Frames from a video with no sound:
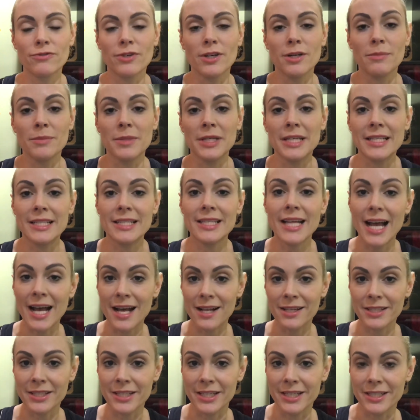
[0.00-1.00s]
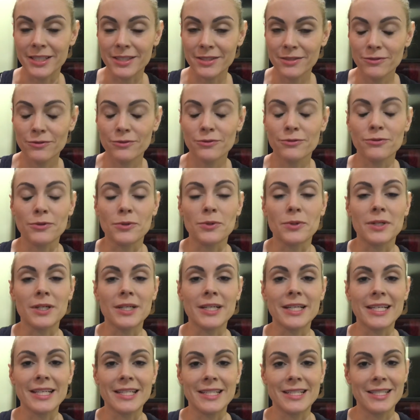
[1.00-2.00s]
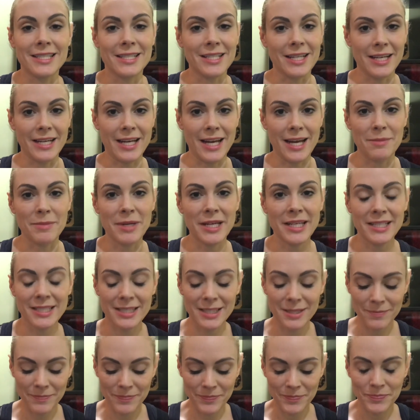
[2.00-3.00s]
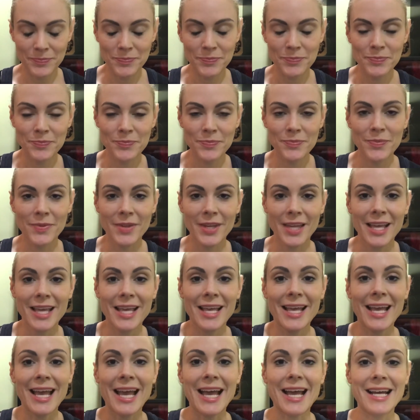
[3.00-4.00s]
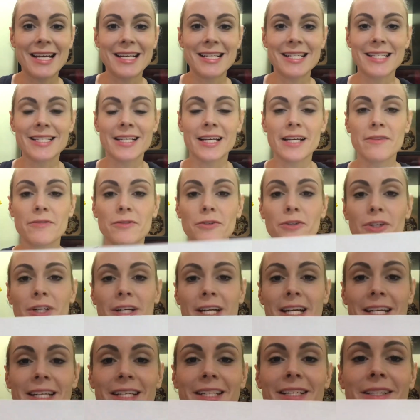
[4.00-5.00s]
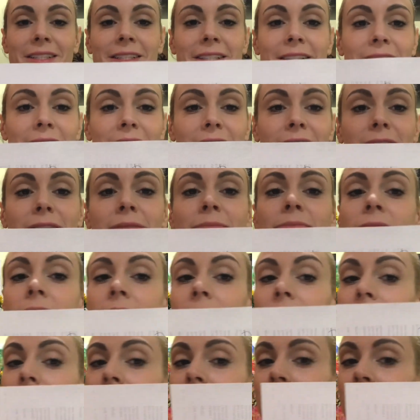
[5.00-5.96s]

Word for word: from Italian for its dynamics. And I've created a little